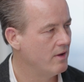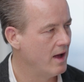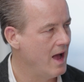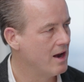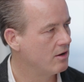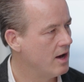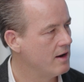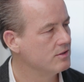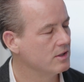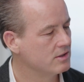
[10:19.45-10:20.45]
had a lot
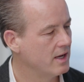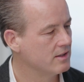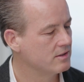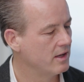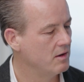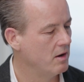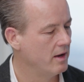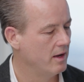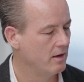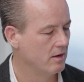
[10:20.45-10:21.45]
of success
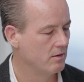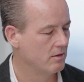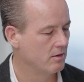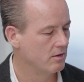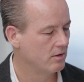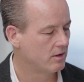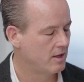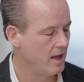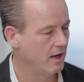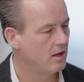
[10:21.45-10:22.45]
in
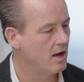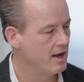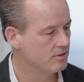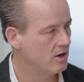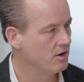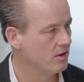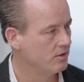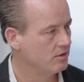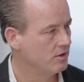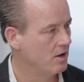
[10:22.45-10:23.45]
getting clients onto
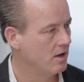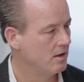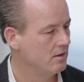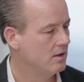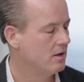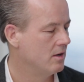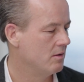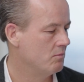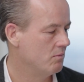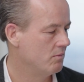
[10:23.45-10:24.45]
the
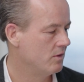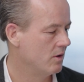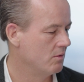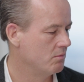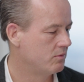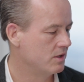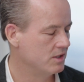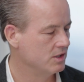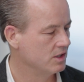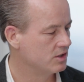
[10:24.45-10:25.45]

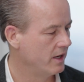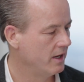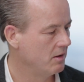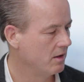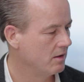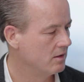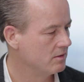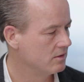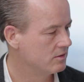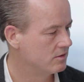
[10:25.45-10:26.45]
contingent trading
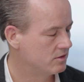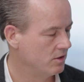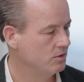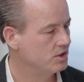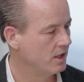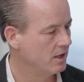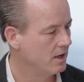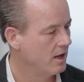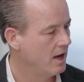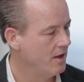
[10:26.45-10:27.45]
solution,
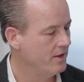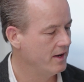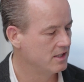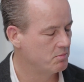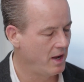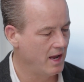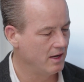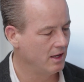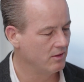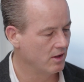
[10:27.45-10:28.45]
and then
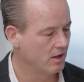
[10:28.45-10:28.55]
expanding